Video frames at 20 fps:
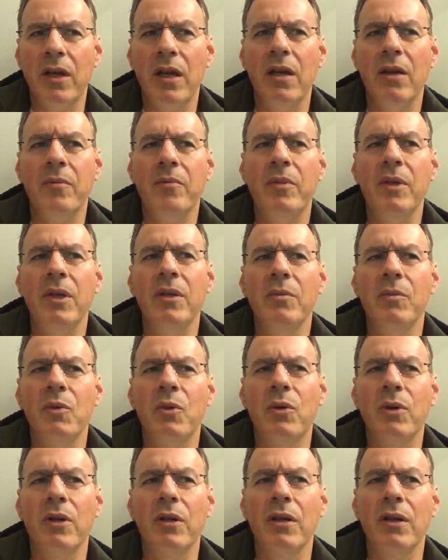I'm being
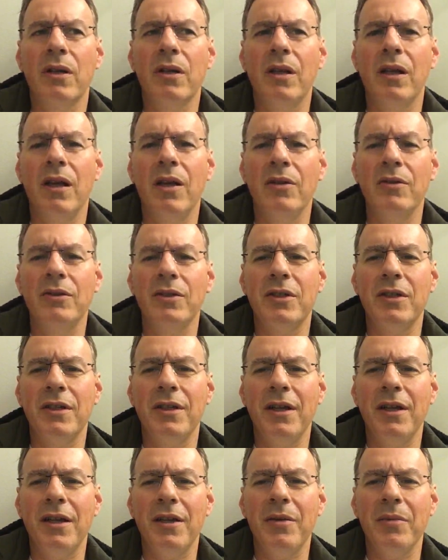more in the clouds
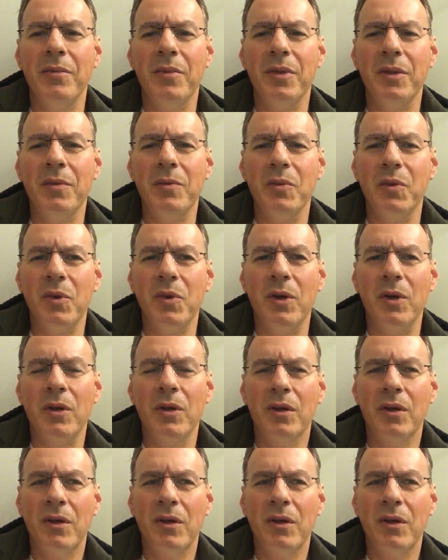today, I'm being more